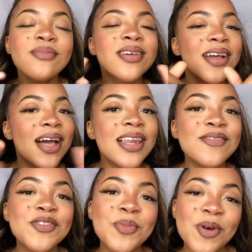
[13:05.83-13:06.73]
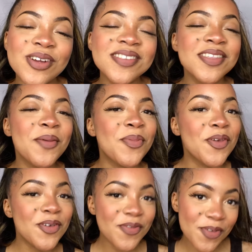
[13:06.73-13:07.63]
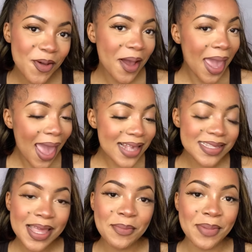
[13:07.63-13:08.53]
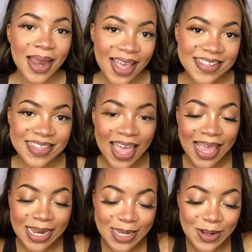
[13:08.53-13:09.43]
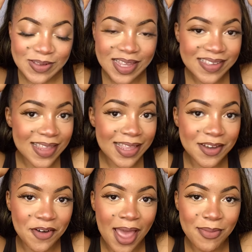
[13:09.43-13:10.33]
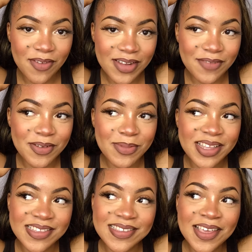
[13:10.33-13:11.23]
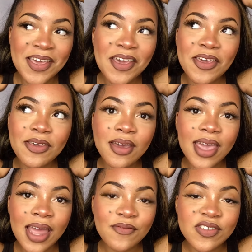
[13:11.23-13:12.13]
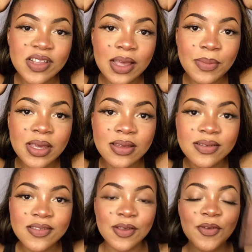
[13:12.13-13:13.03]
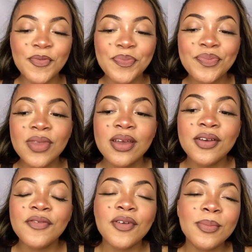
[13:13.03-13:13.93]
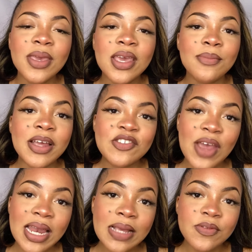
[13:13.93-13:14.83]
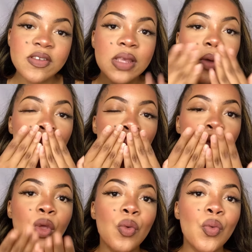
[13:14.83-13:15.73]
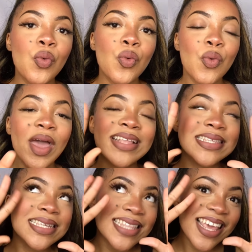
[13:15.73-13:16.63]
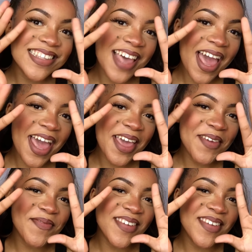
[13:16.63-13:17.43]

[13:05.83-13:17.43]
God loves you more. Stay beautiful, okay? Stay blessed, and you know, stay slaying the gram, even if it means you're a catfish like me. So from me and my dry lips, until next time.